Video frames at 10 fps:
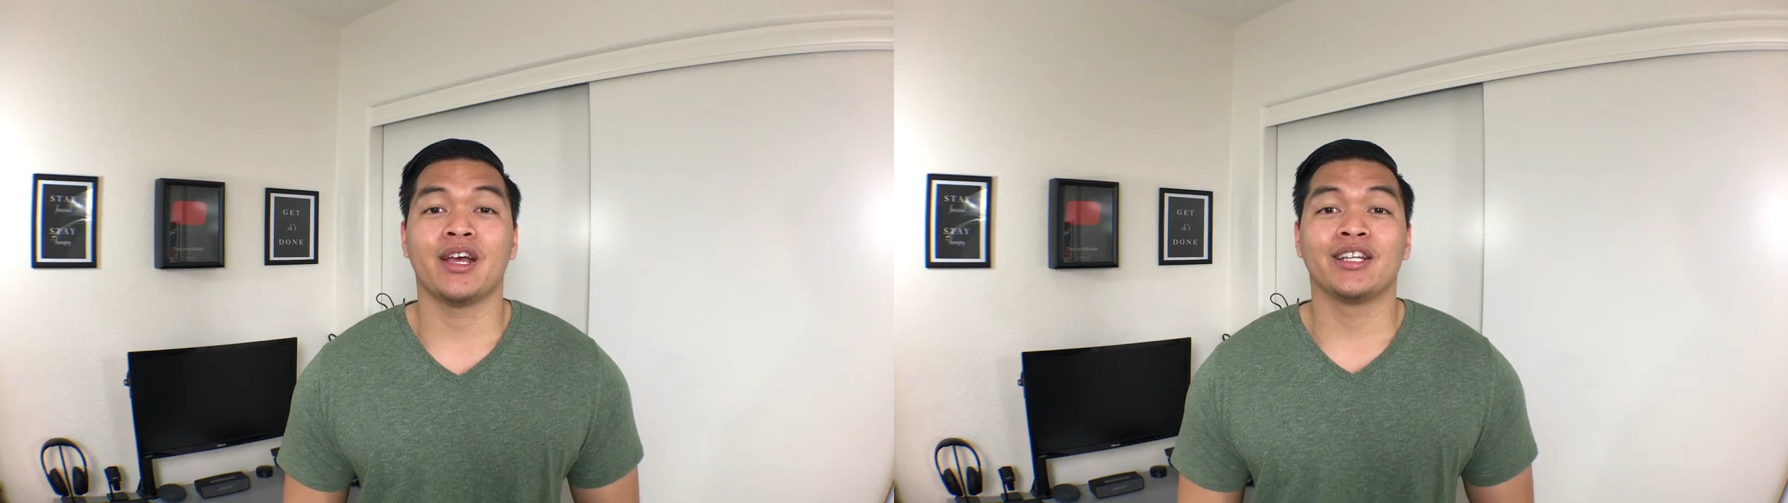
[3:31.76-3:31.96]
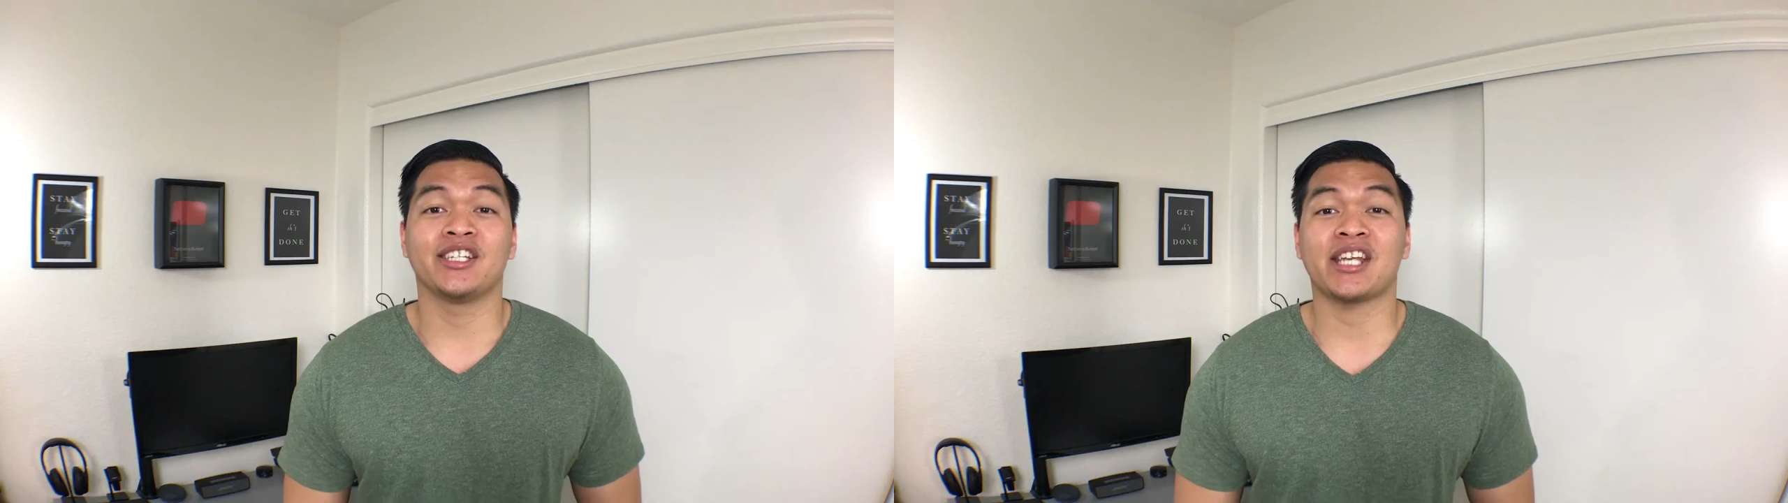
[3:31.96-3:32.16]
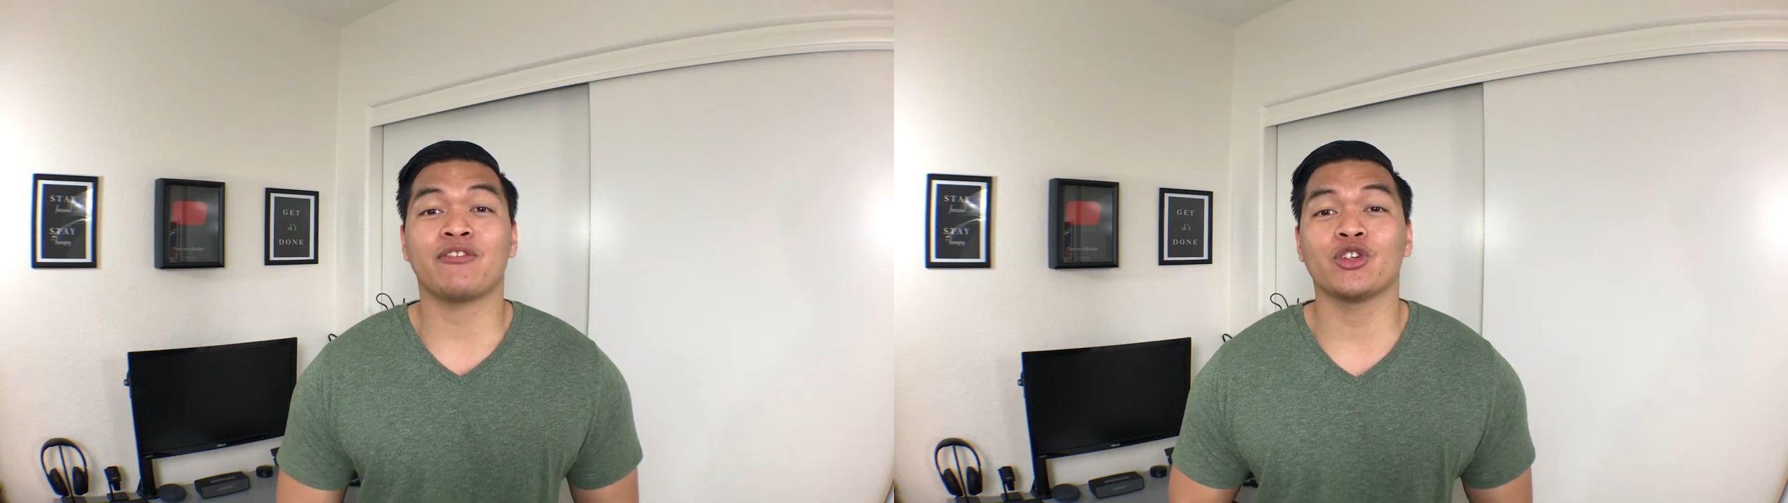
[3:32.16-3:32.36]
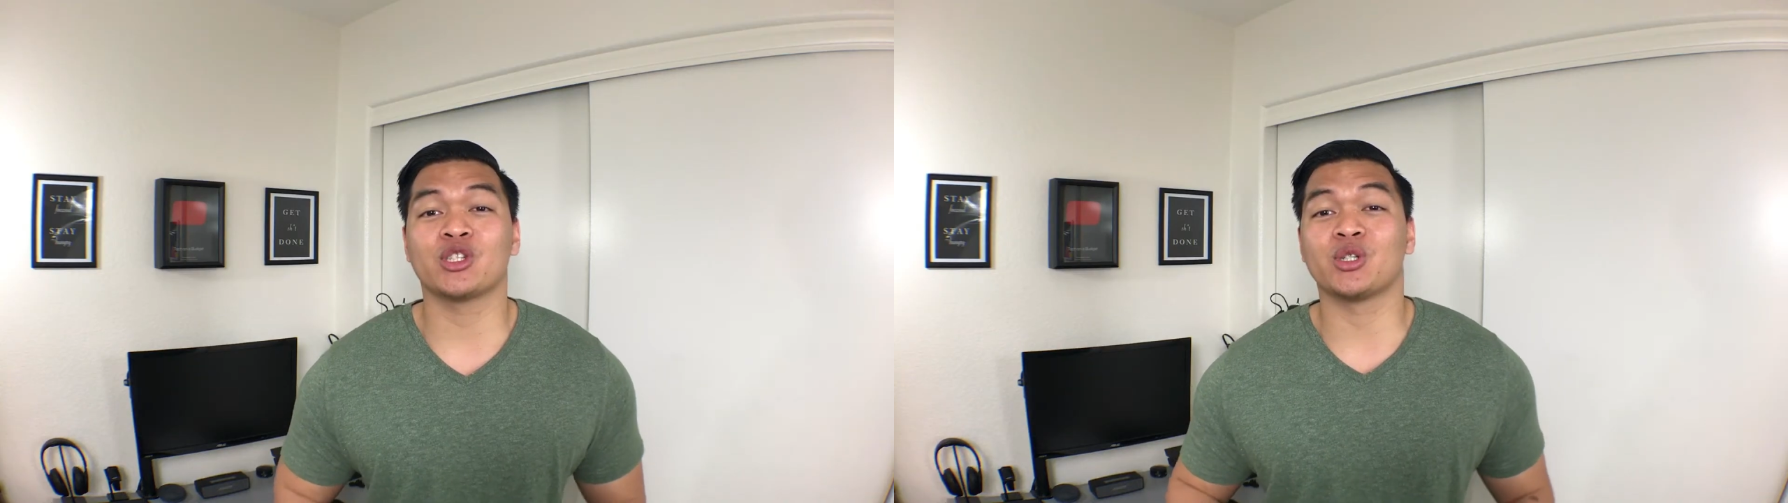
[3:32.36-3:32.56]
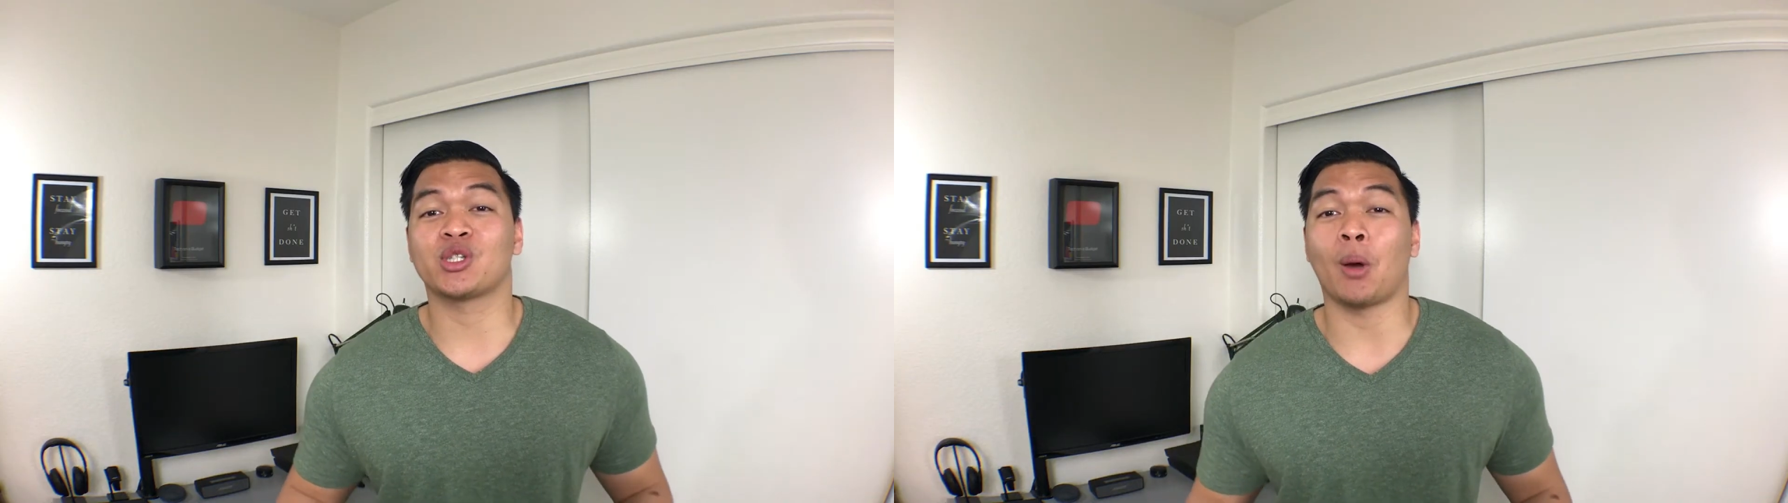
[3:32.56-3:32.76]
These headphones
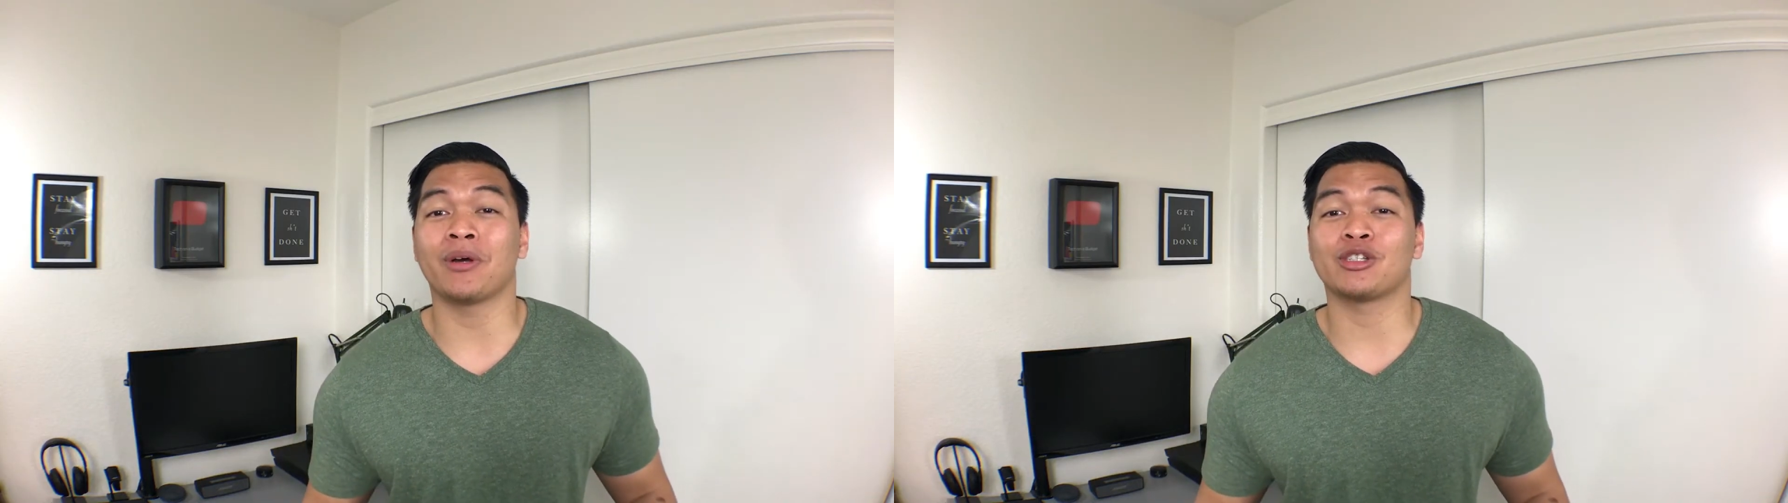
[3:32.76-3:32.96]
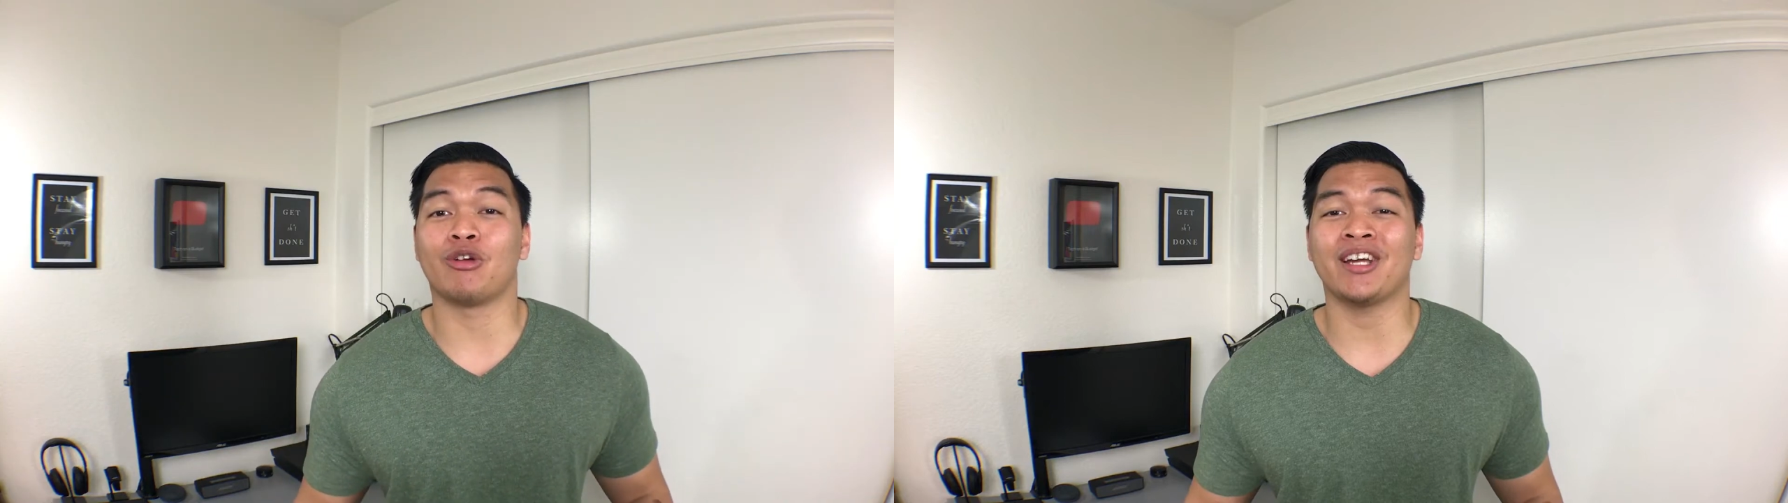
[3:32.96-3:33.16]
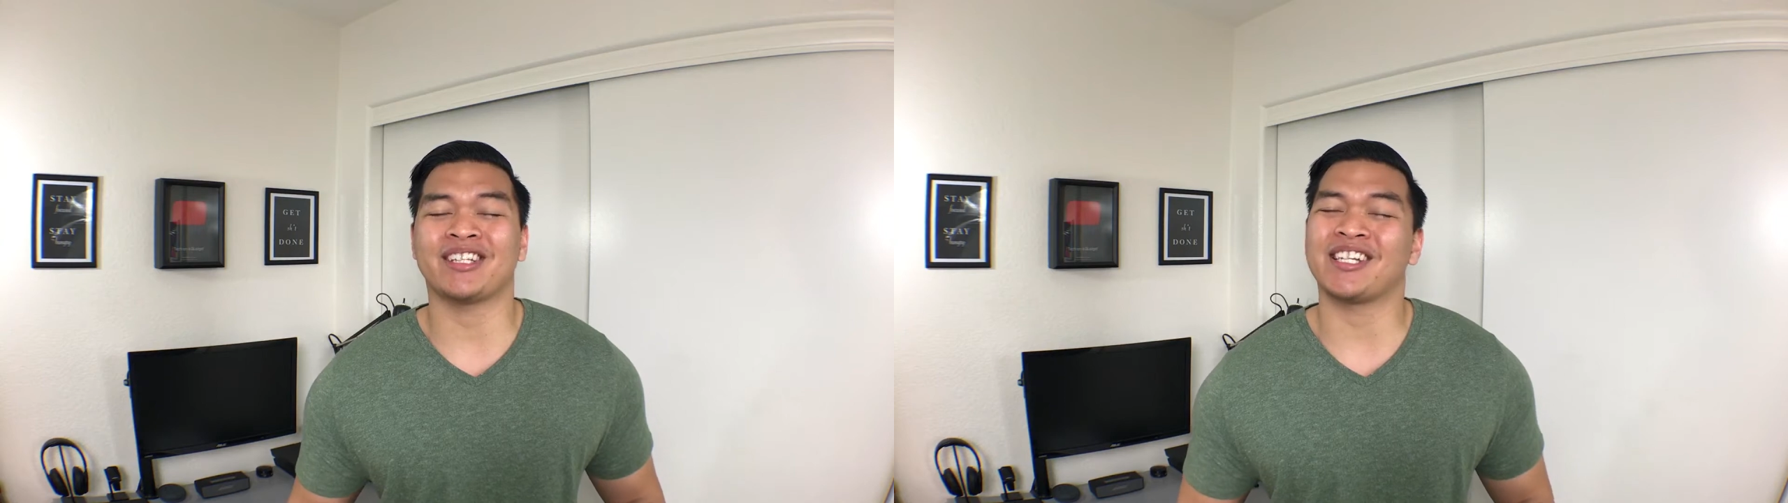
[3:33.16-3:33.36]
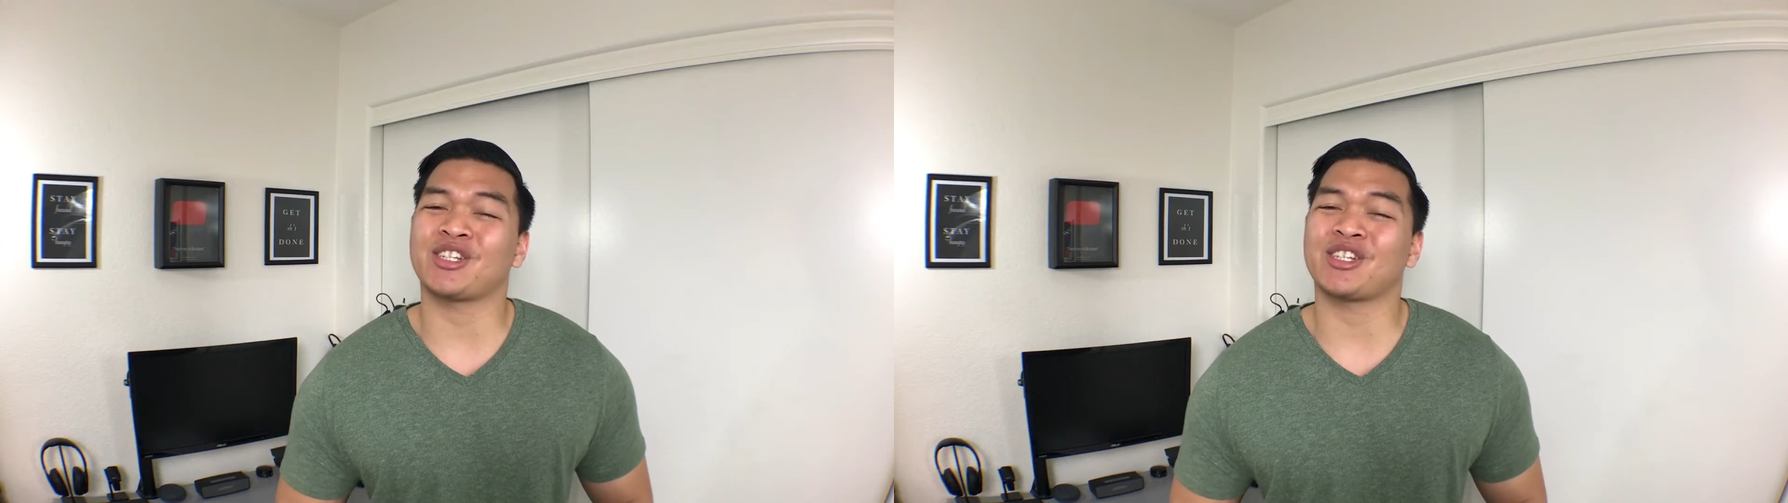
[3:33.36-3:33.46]
do so much right that it's